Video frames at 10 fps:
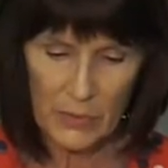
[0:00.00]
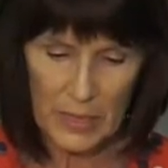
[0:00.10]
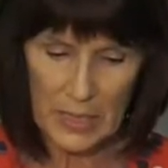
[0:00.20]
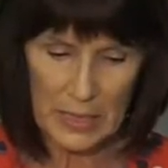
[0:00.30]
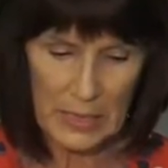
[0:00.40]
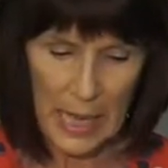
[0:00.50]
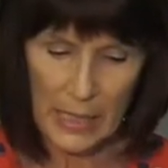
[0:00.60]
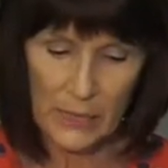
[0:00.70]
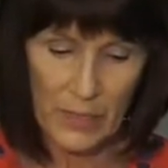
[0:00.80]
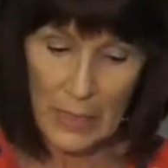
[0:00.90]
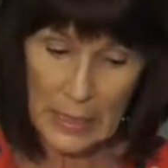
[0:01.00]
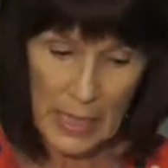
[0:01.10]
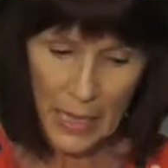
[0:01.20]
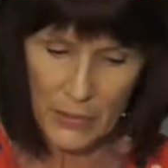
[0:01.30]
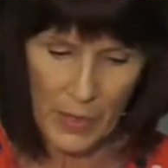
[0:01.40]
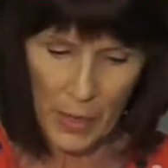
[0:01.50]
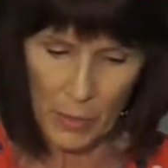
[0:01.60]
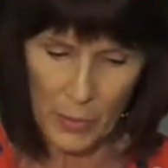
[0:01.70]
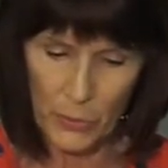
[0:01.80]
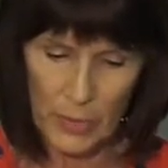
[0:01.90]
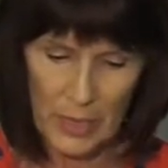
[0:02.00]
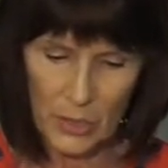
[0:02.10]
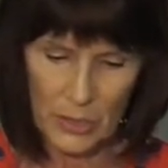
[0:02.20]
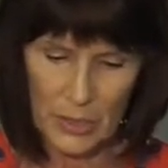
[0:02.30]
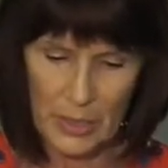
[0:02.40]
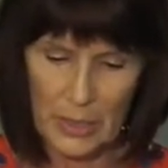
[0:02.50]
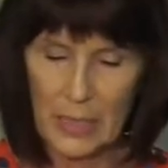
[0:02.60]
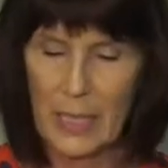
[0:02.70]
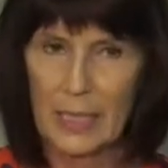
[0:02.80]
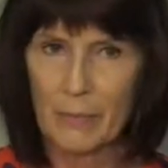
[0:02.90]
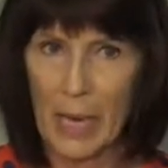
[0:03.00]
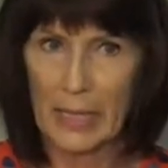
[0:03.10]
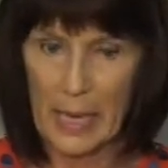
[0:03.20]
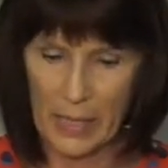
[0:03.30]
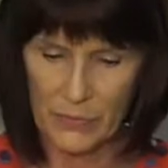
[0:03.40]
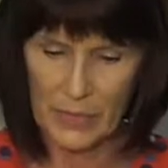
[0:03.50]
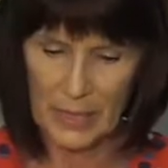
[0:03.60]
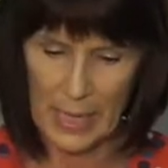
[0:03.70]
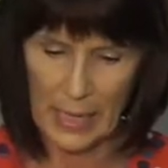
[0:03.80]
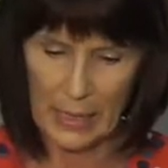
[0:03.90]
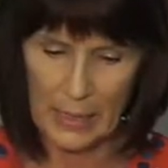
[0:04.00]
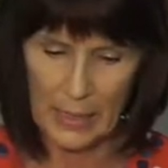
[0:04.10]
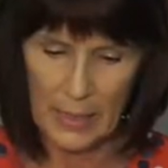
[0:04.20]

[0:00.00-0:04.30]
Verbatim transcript: Vincent's lack of any kind of help or resources that he might have today,